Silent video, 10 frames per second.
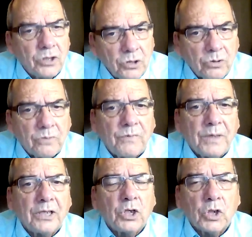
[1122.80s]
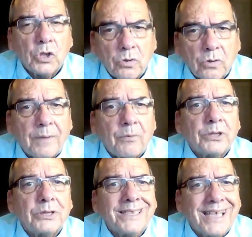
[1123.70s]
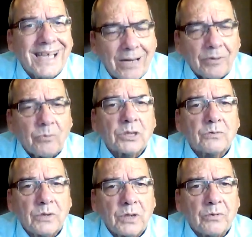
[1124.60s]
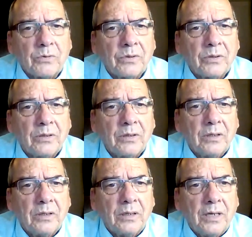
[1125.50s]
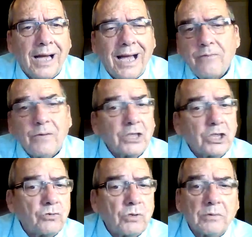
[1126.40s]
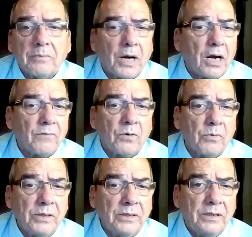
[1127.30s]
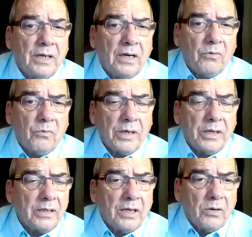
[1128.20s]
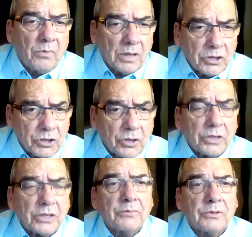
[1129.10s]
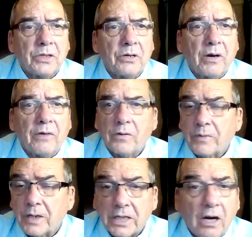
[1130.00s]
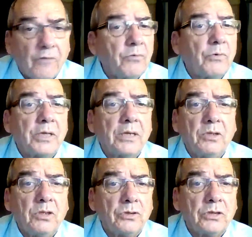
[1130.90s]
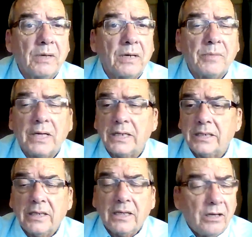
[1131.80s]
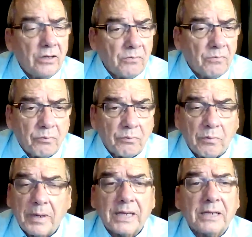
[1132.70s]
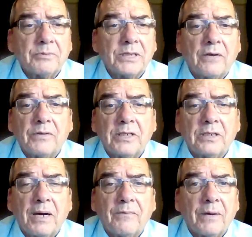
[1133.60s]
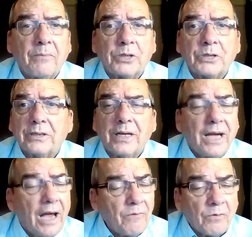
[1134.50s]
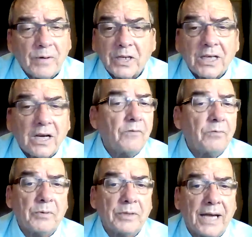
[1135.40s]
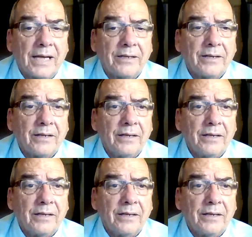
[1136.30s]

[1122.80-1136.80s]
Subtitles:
It's your feeling, your vibration, how it works for you. I feel extremely powerful when Lucerne comes through. I feel very comfortable with him using my body, propelling himself into my vibration. I feel very comfortable with that.